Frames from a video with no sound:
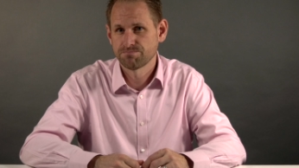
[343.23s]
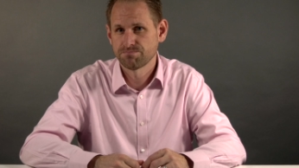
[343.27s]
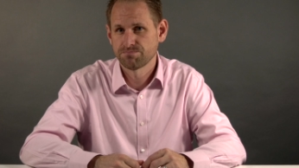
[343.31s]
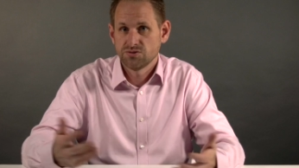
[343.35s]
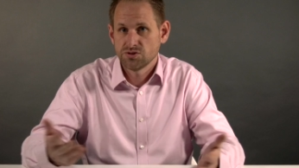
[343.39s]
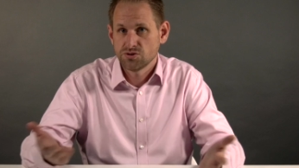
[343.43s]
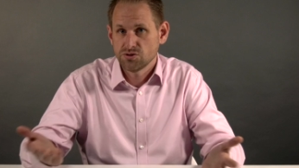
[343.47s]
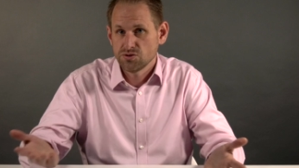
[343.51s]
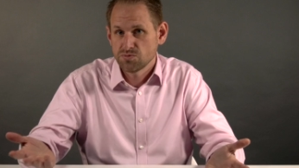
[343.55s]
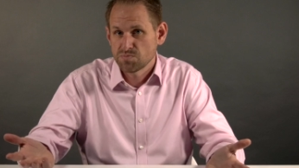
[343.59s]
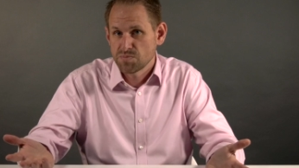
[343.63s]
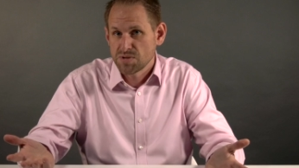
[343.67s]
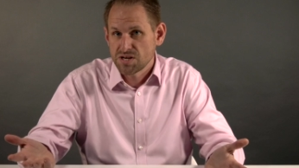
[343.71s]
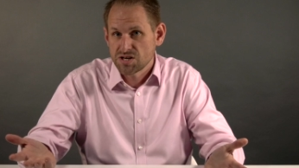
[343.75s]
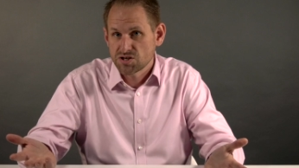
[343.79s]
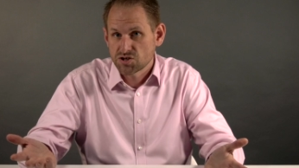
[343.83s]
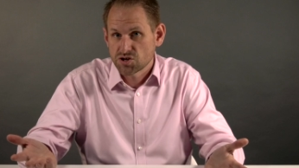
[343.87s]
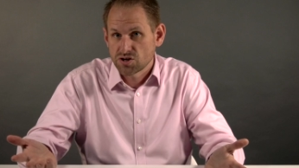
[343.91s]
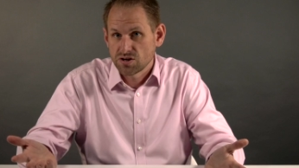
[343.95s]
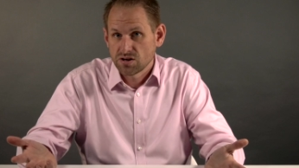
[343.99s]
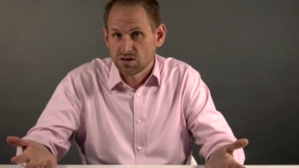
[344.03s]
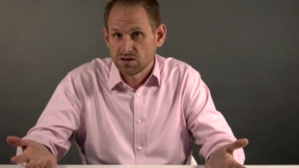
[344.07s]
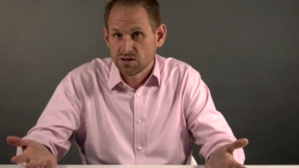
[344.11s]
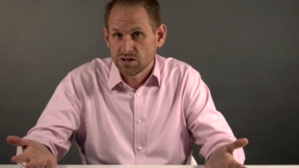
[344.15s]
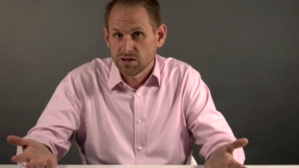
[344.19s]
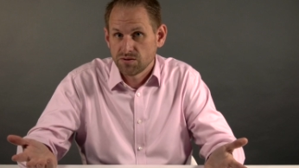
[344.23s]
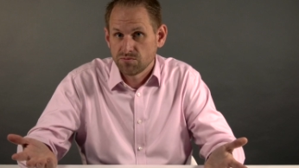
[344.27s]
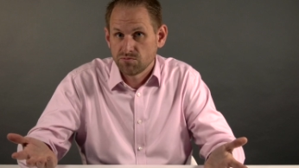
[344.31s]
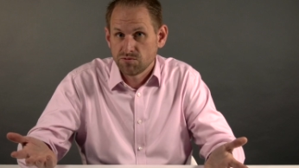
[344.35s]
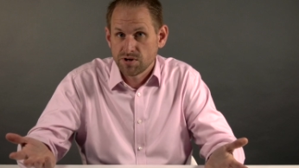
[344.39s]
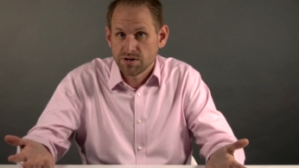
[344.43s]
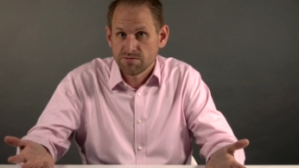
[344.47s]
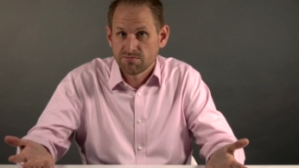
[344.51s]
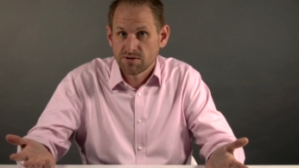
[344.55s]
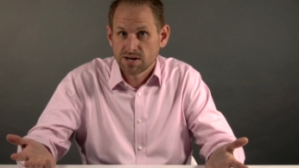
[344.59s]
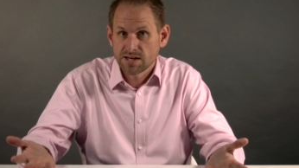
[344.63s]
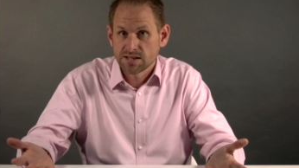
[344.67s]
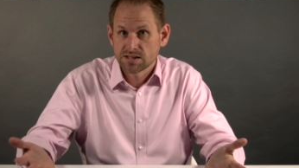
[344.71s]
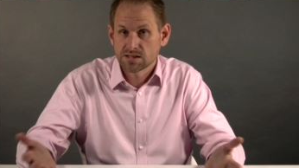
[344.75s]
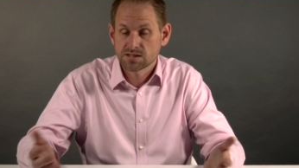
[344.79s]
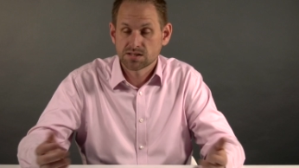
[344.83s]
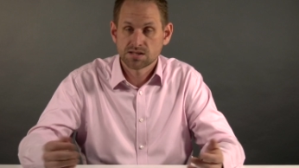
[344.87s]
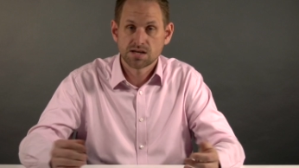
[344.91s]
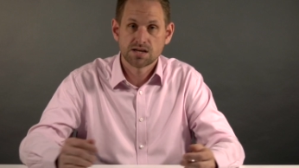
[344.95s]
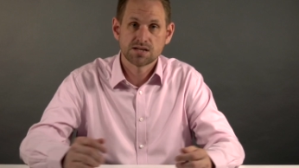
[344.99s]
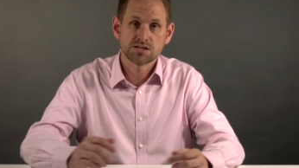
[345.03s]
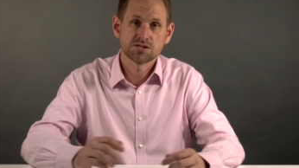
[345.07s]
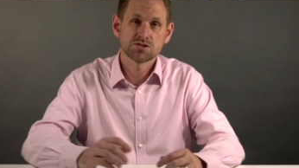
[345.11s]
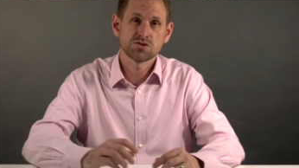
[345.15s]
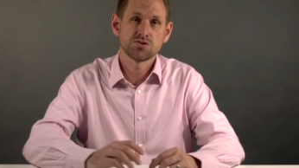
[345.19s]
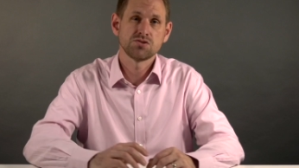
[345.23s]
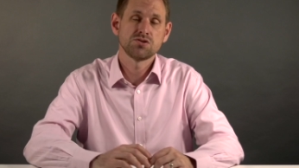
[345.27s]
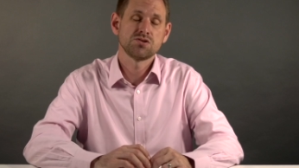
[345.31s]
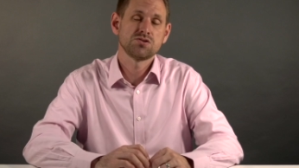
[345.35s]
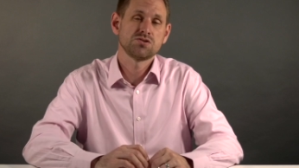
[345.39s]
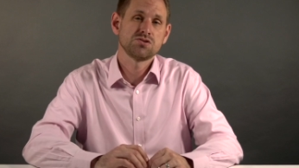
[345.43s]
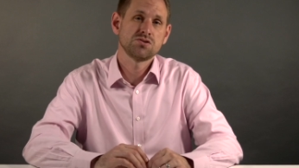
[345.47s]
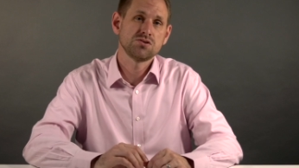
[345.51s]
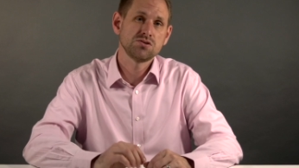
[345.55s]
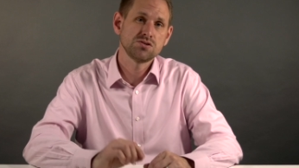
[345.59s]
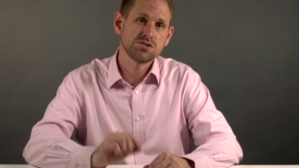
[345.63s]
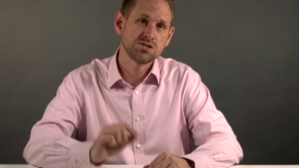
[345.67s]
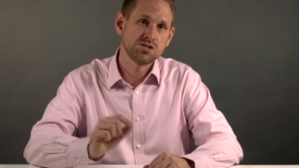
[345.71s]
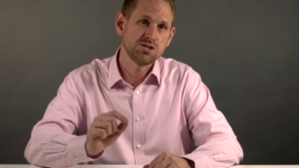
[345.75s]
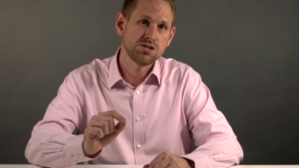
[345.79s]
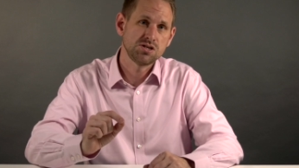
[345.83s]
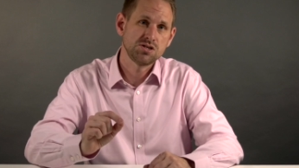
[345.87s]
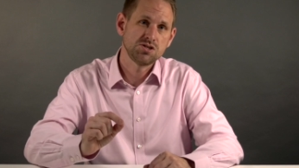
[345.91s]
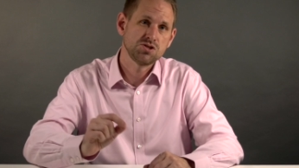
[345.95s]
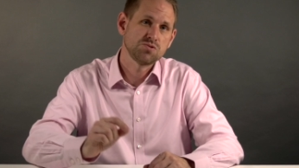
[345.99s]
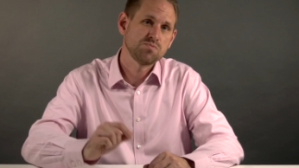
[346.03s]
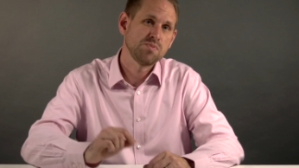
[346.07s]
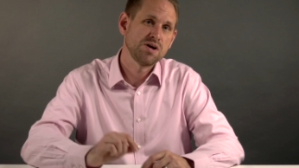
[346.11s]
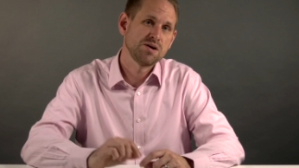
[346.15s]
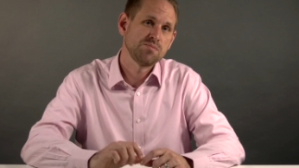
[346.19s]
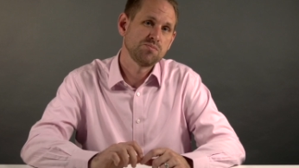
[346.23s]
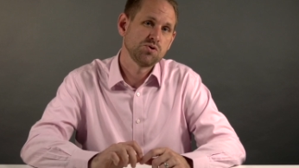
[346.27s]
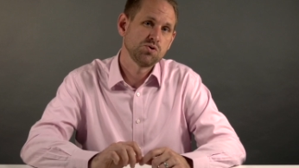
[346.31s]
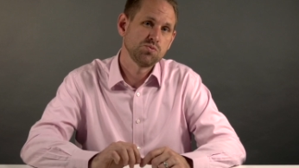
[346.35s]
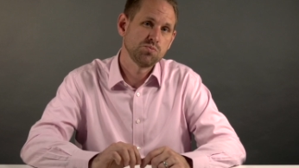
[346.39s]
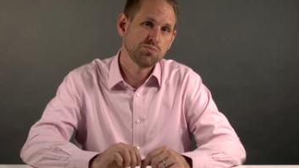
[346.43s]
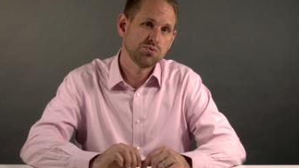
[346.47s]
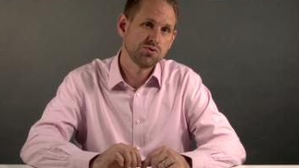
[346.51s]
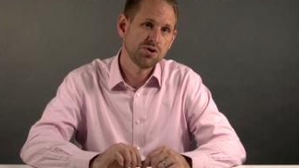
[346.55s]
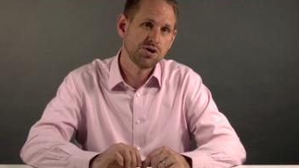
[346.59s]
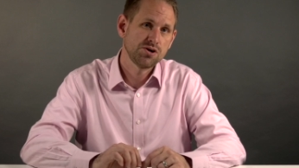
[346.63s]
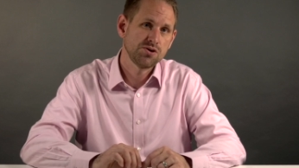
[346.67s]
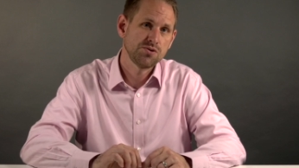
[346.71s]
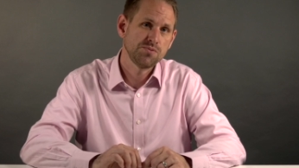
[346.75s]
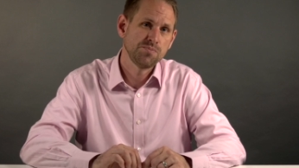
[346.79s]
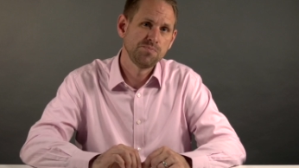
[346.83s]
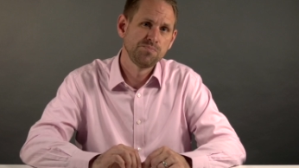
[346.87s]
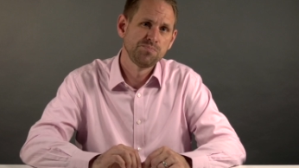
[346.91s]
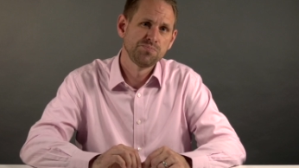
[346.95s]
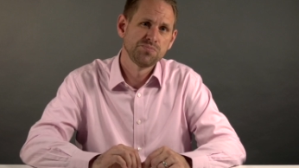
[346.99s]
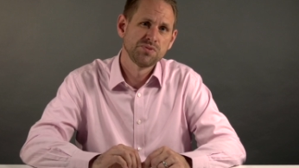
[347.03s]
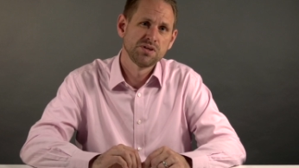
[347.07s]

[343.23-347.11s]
For good measure, I re-ran the tests on the thirteen inch MacBook Pro.